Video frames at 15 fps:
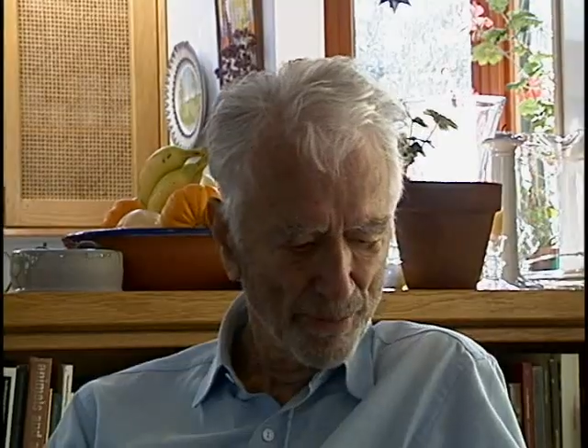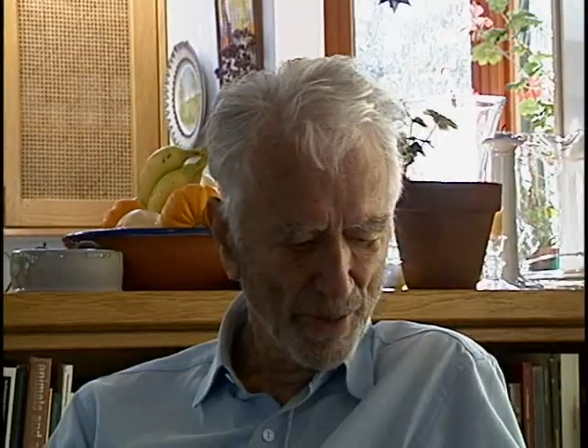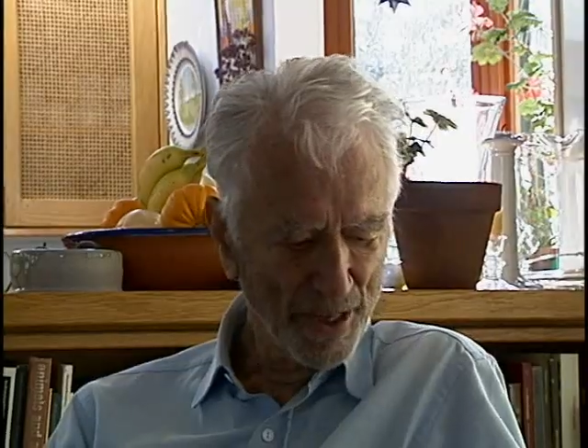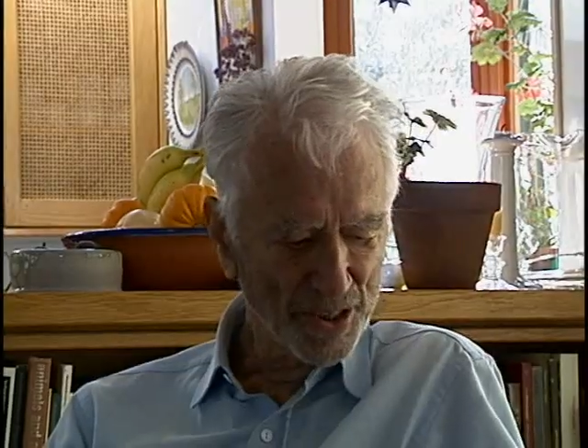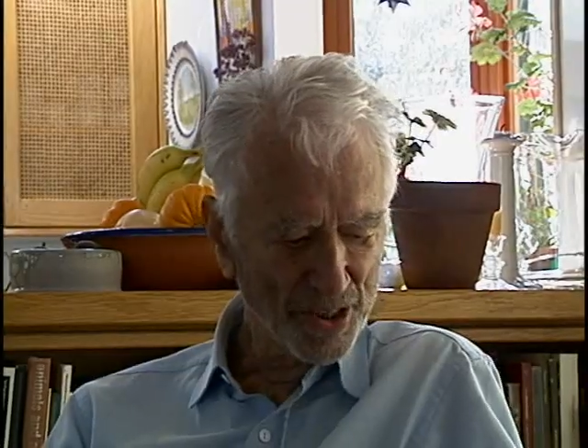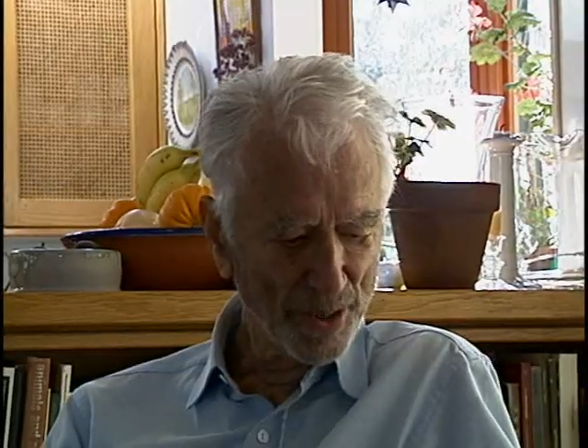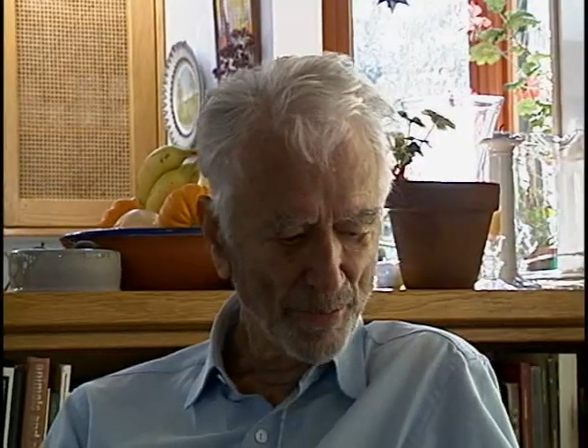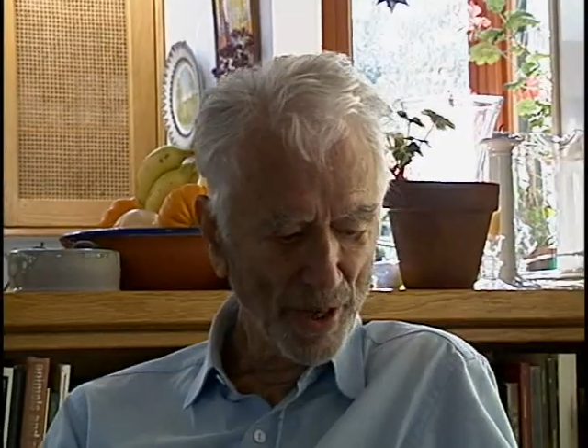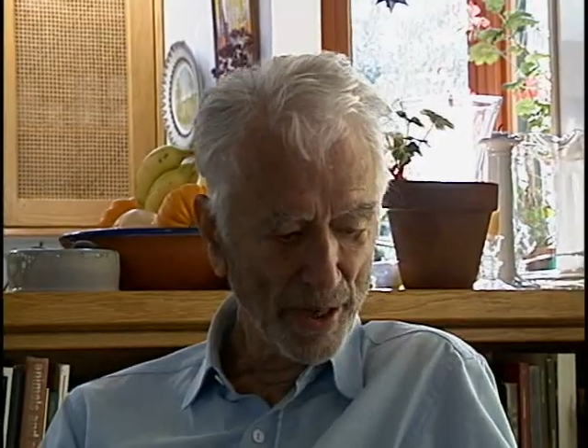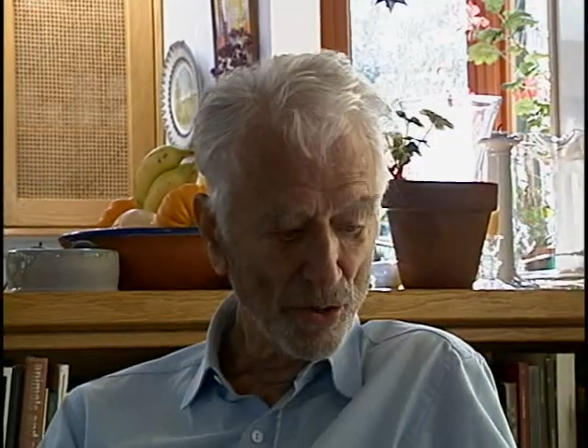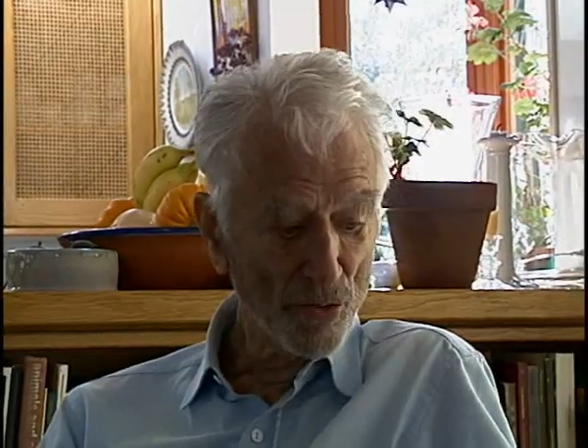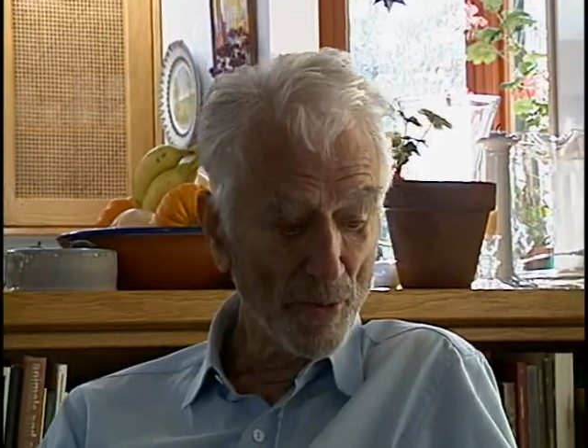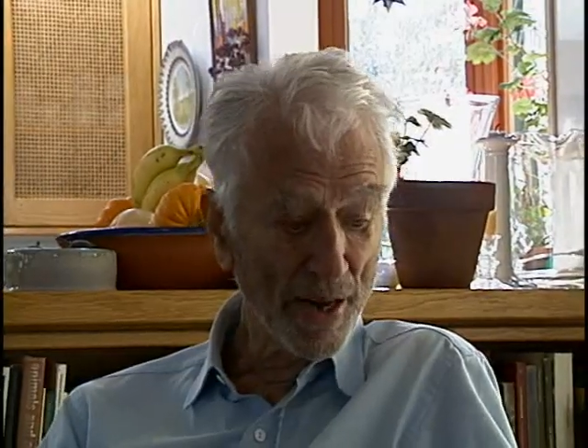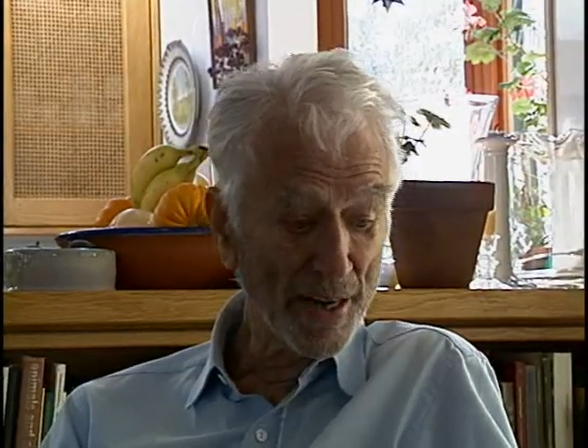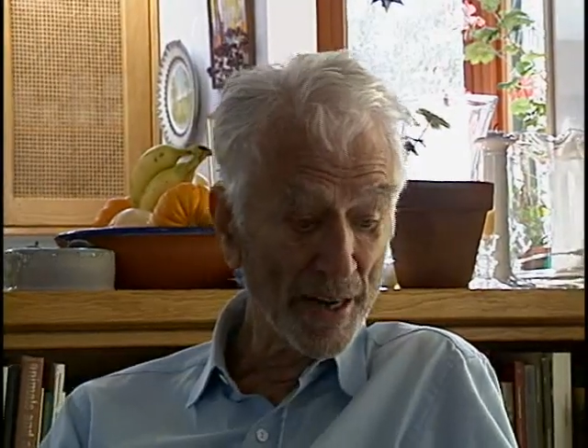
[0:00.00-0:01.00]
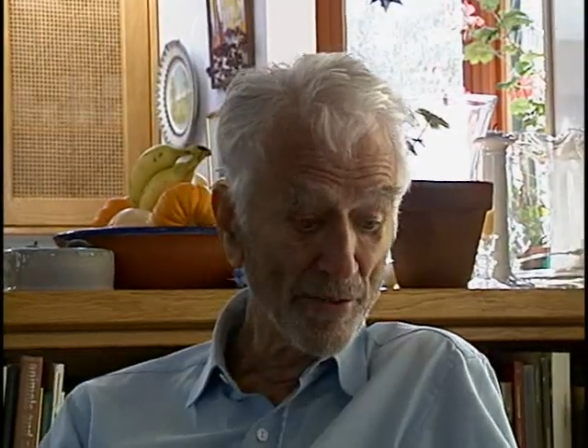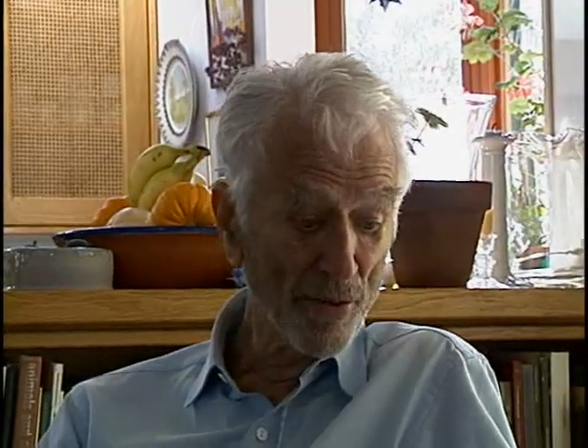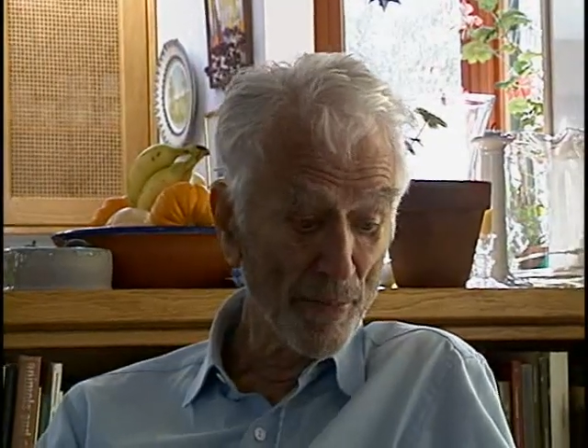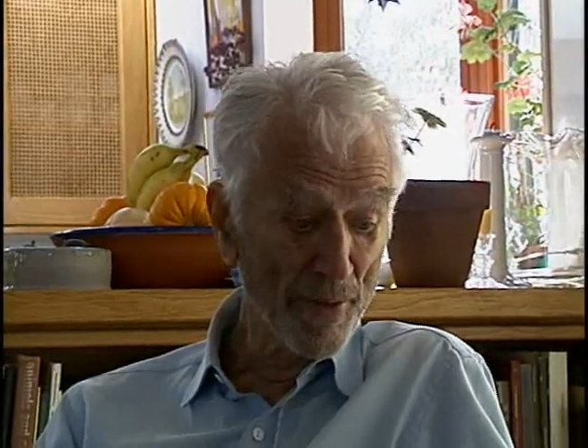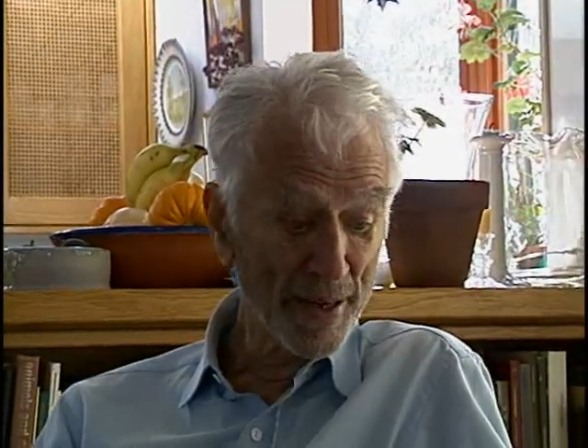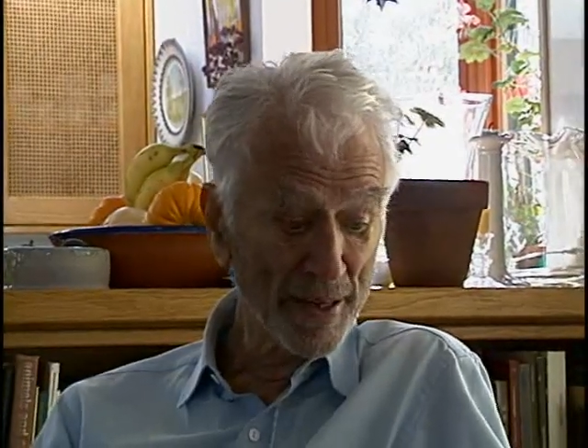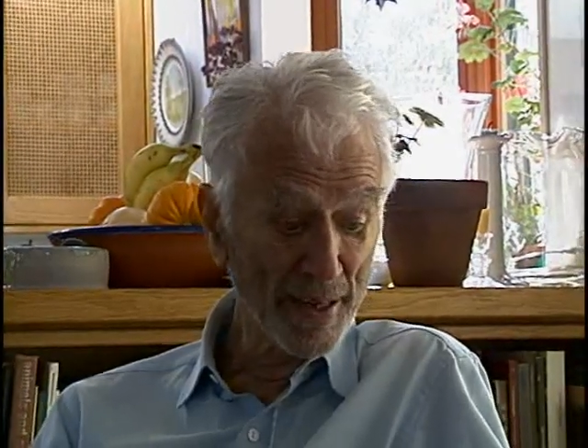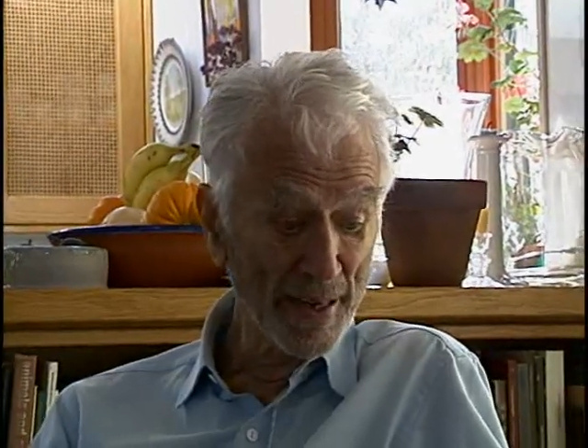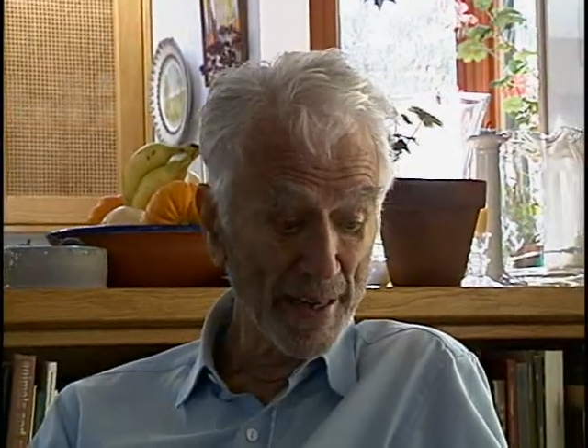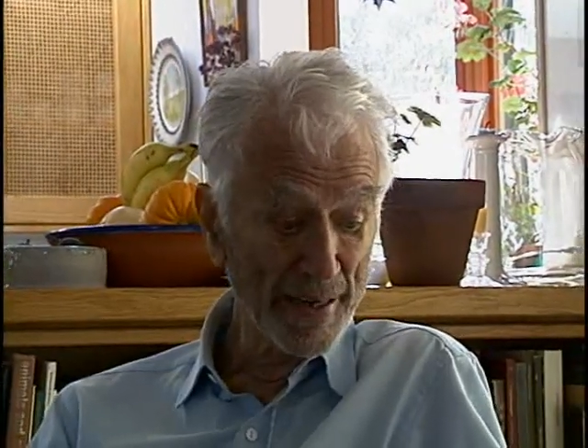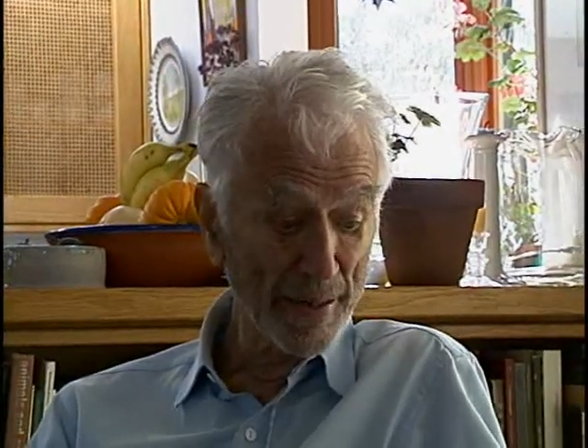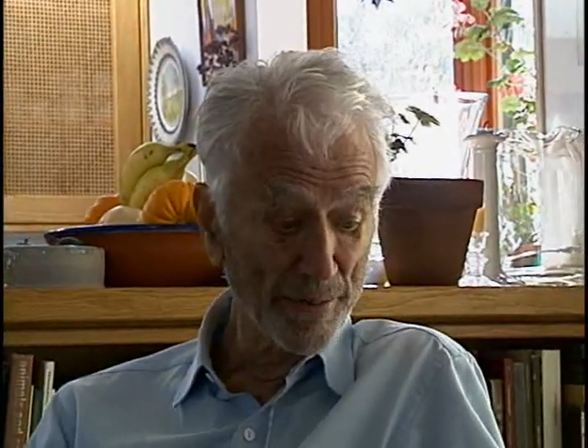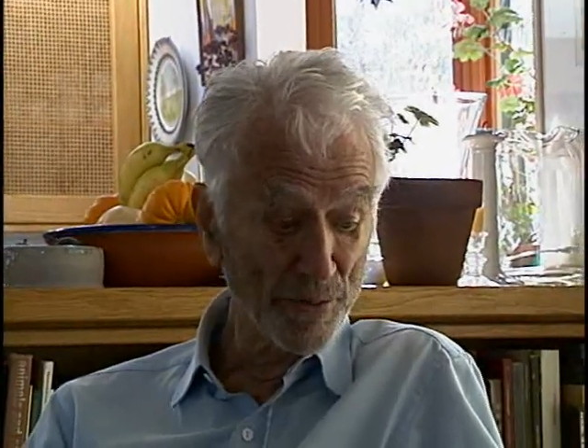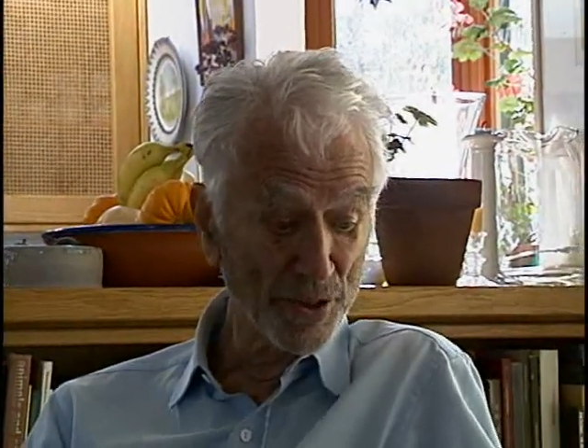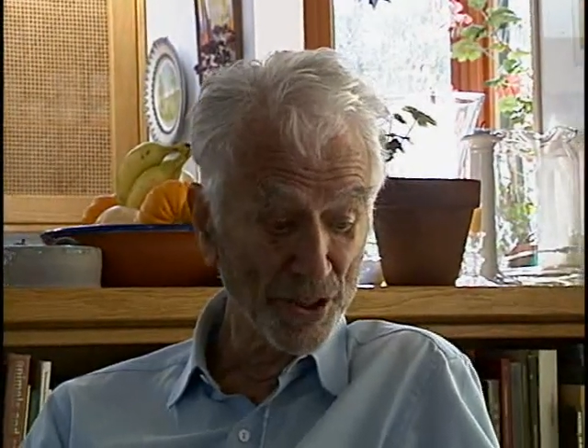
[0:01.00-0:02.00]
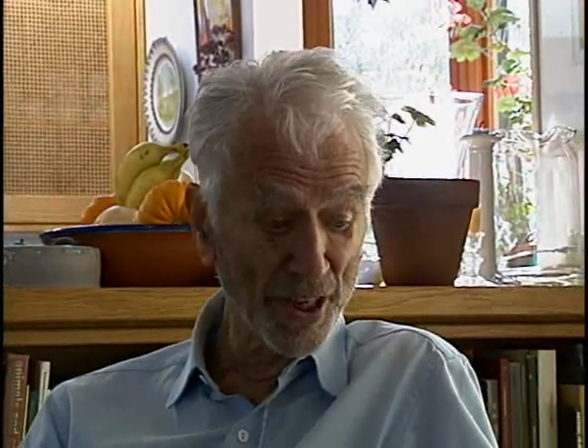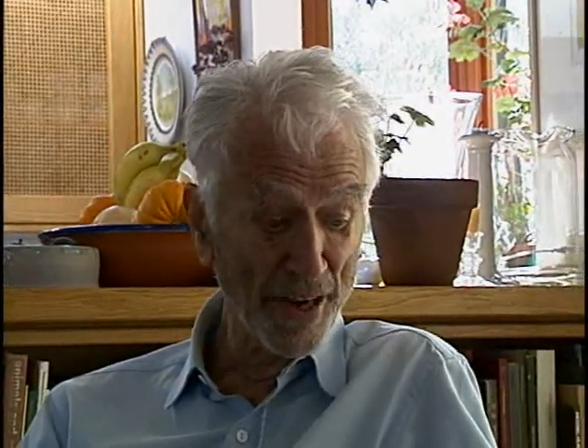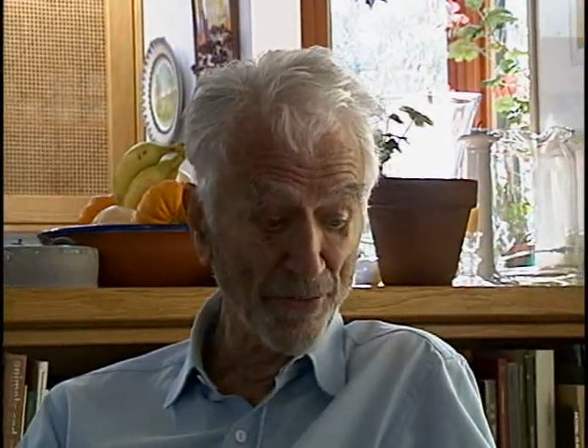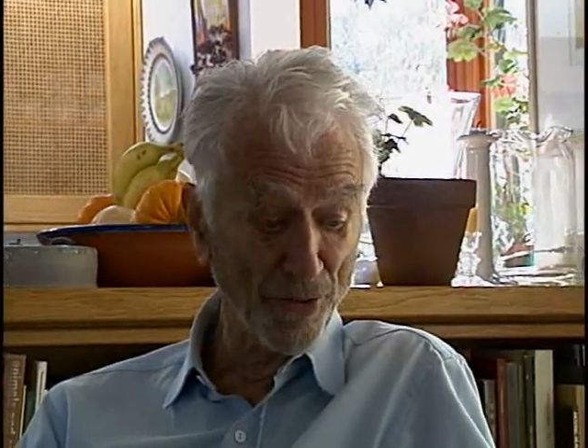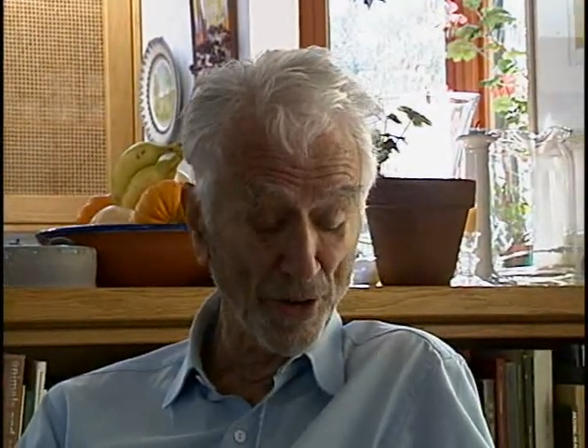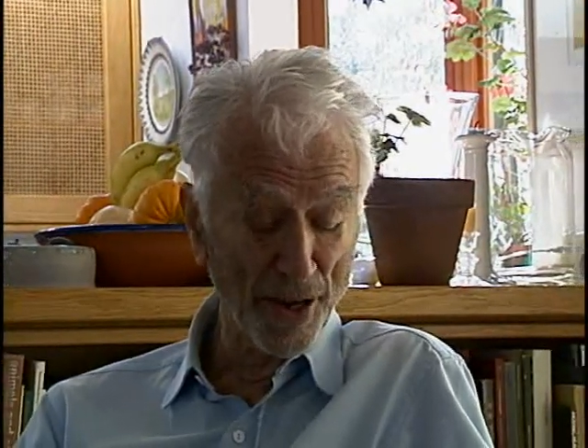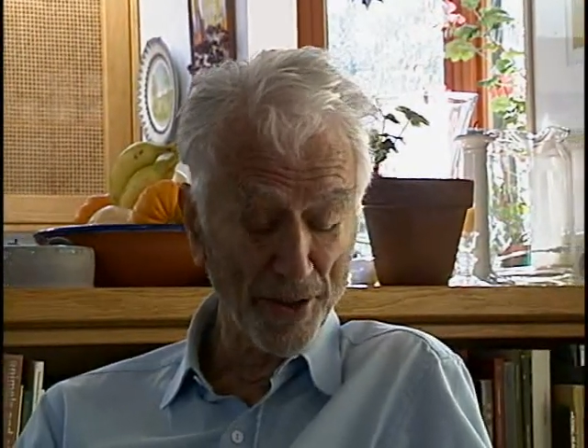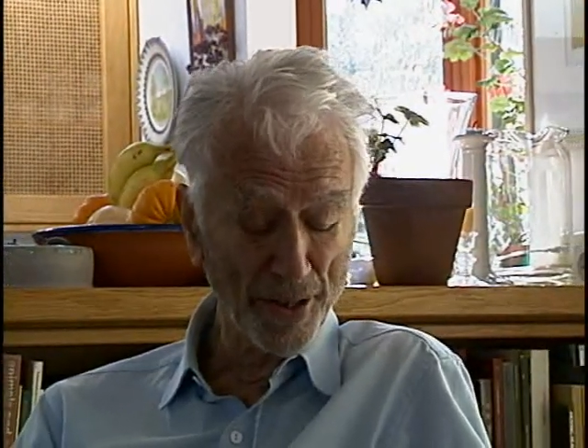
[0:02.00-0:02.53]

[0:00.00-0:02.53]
by somebody whom I never met, a guy named Schaefer,